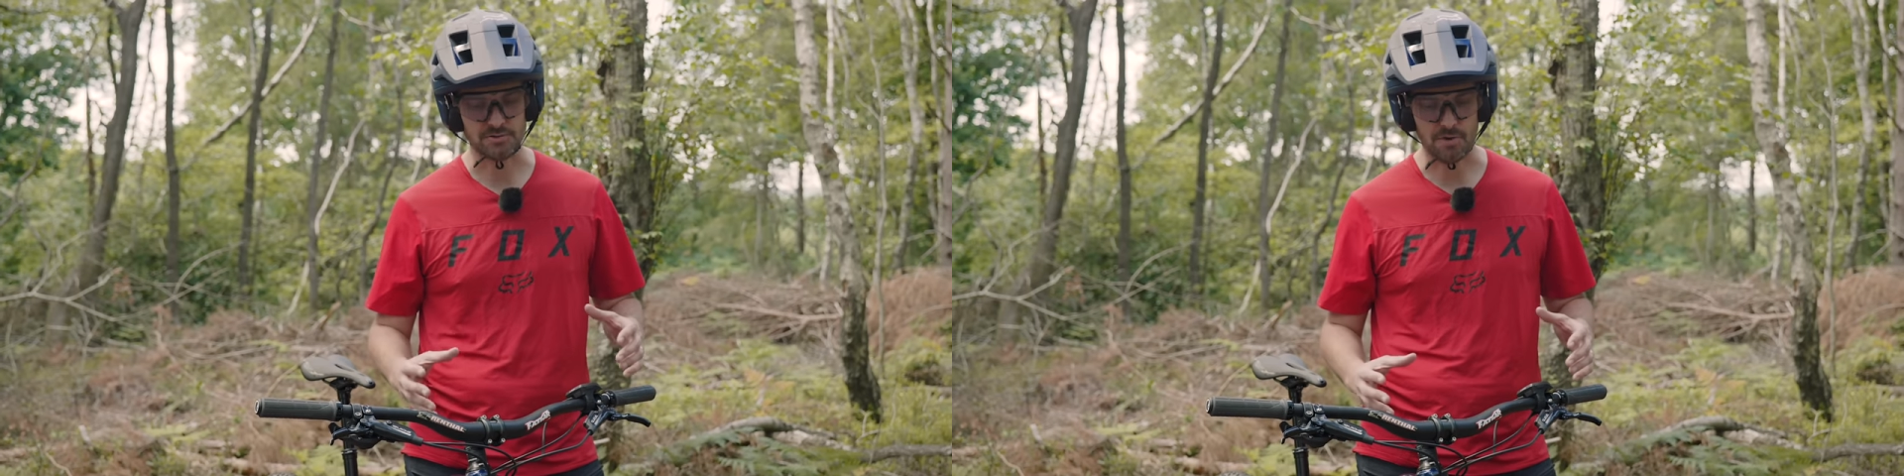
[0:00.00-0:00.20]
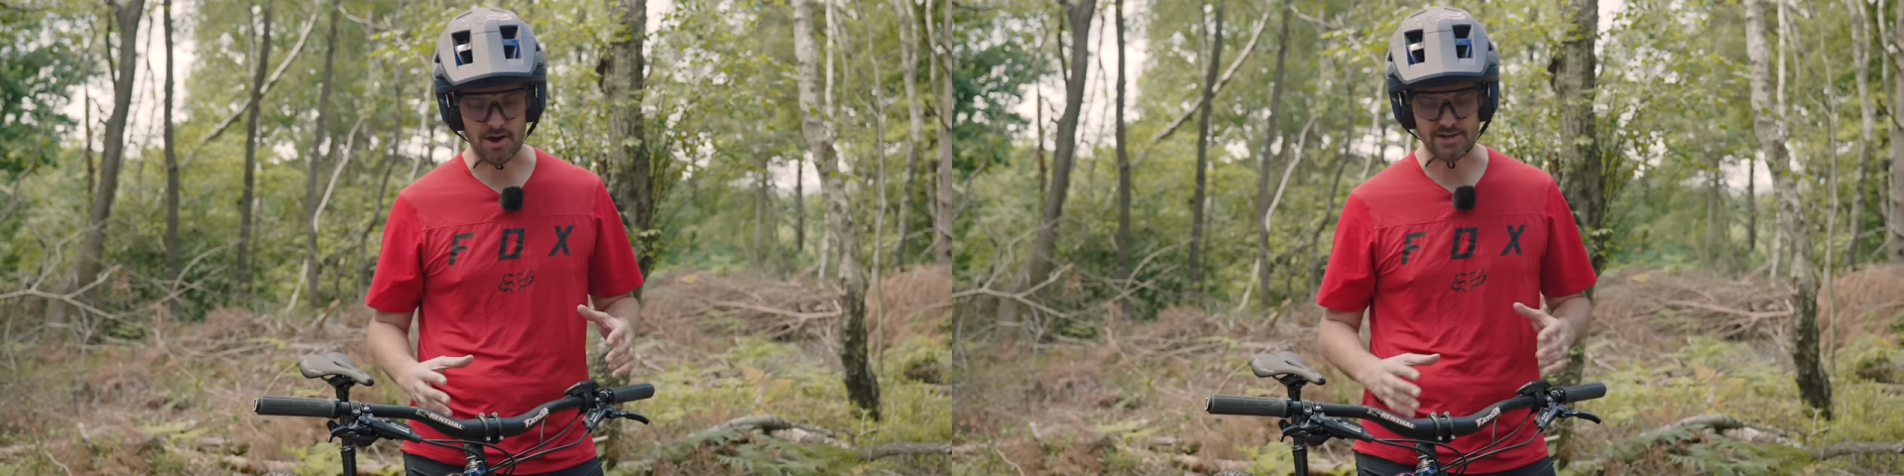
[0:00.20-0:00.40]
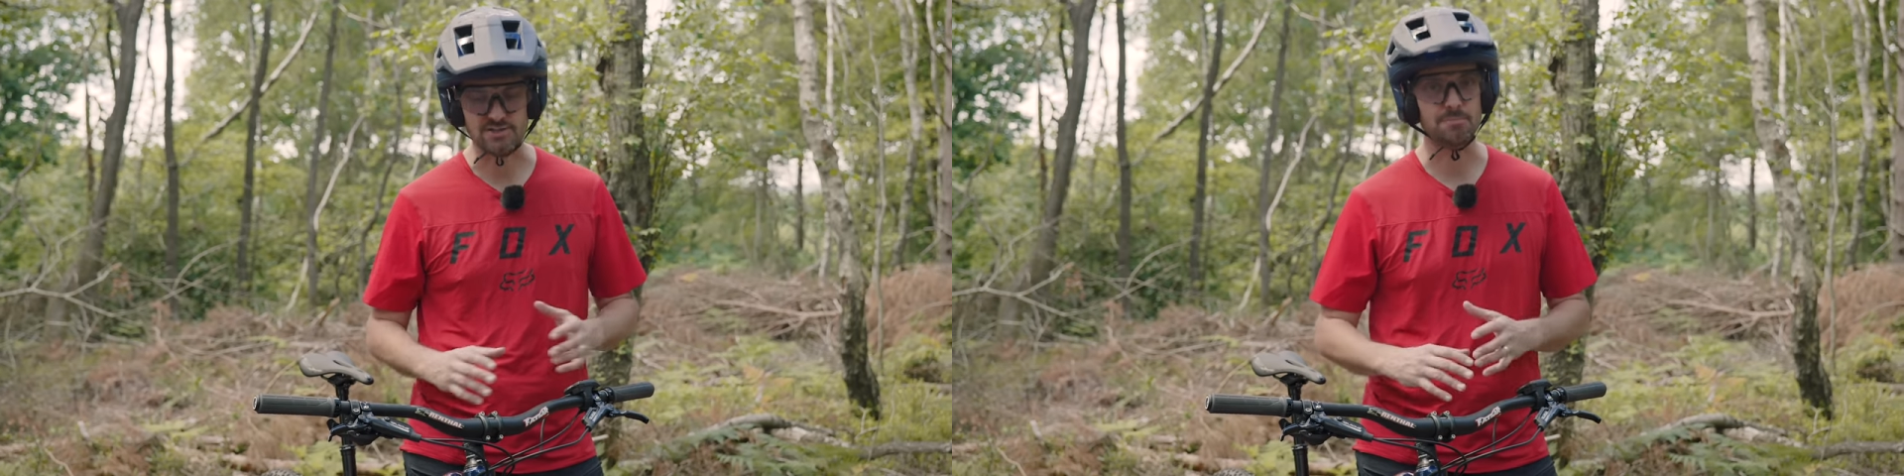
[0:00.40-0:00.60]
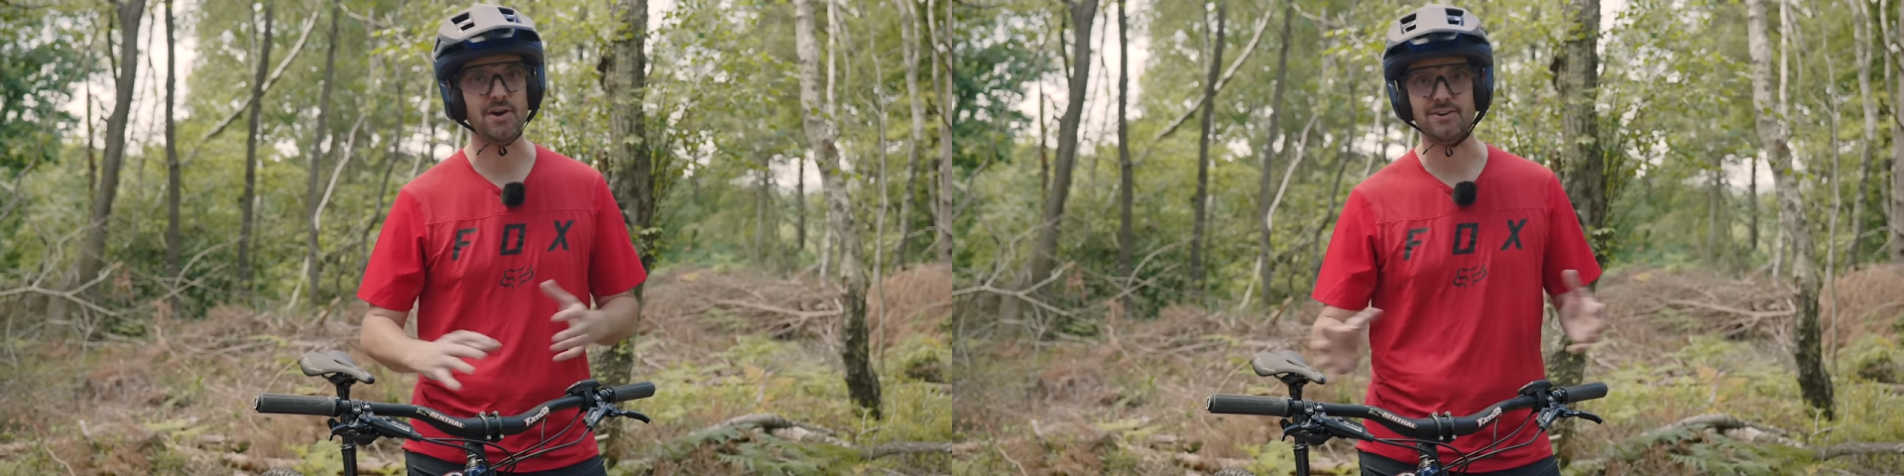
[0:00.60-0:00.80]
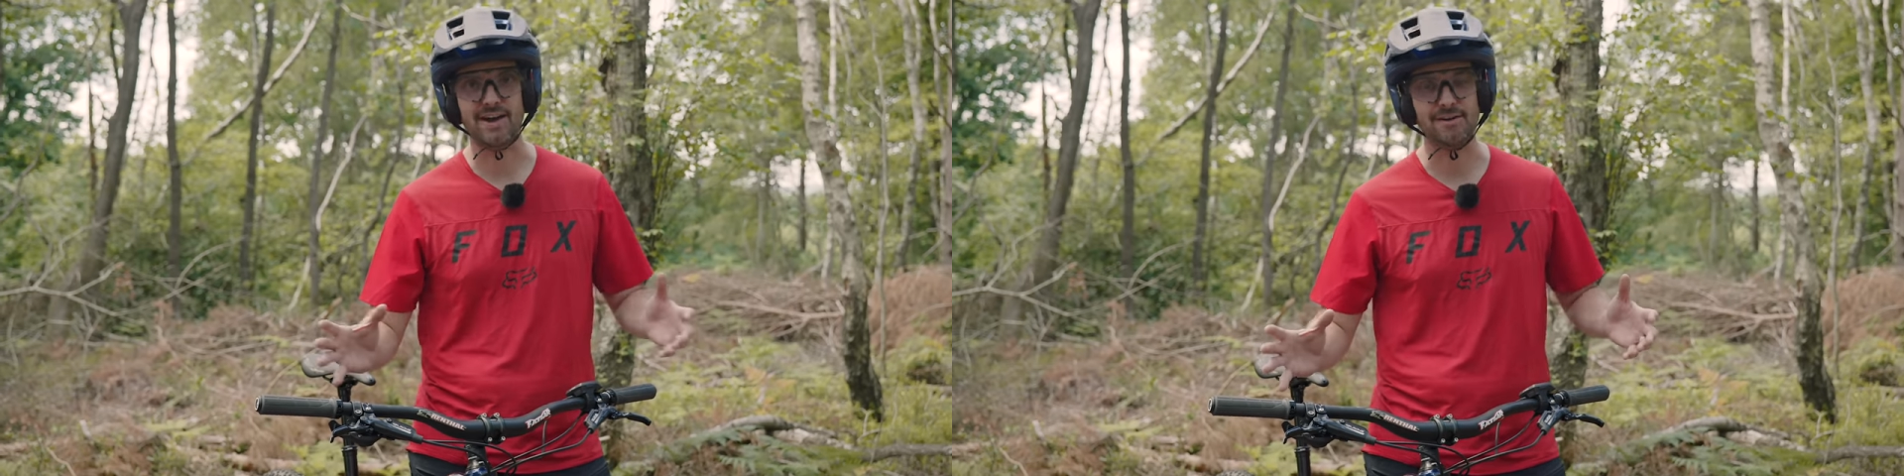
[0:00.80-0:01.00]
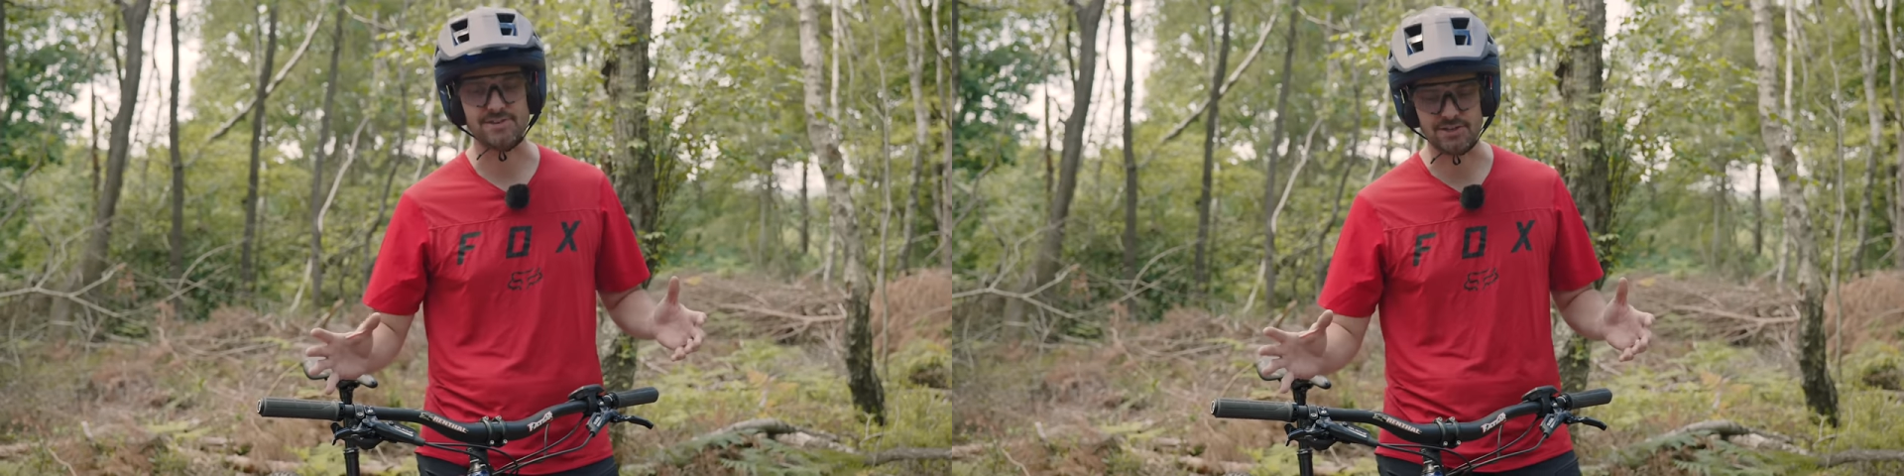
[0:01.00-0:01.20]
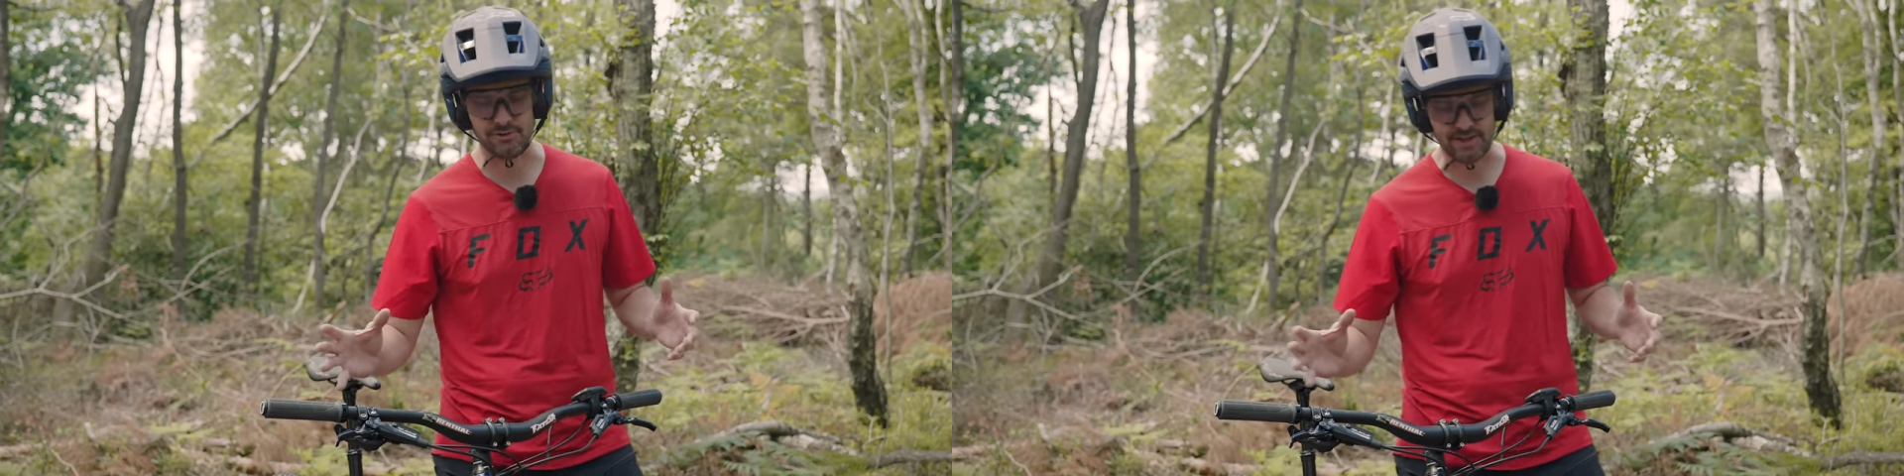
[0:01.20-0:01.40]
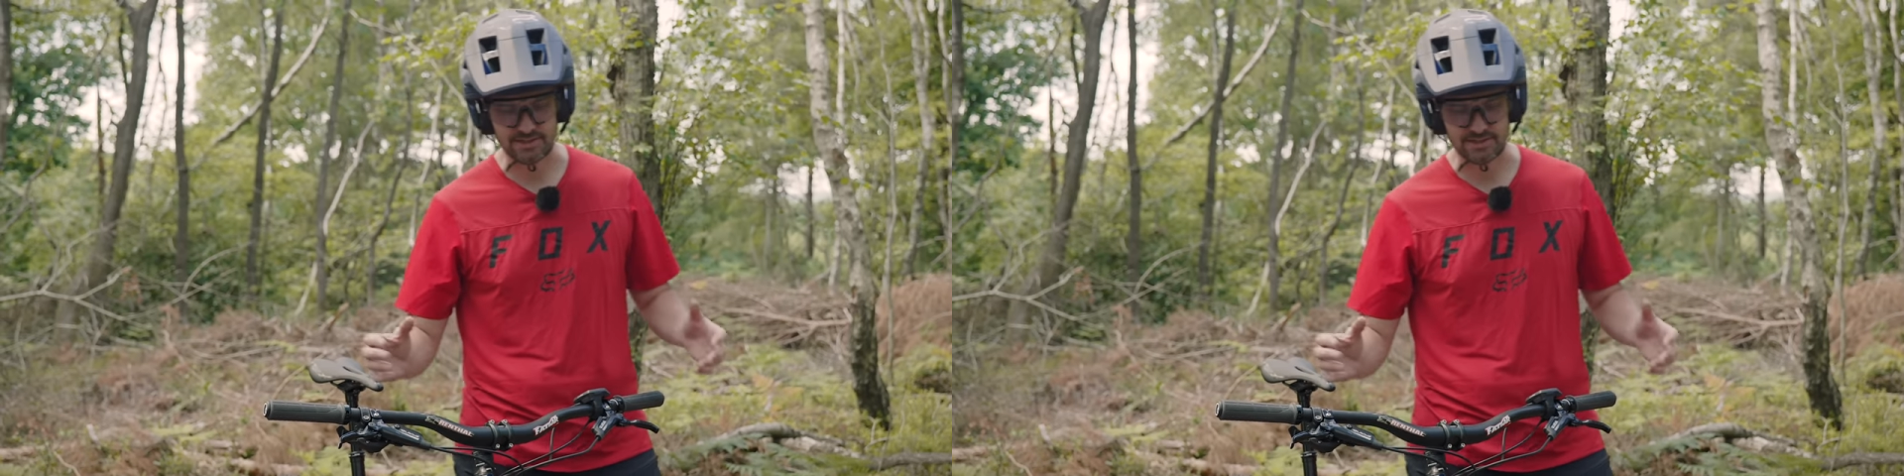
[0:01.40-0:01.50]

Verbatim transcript: ride. You might not have to do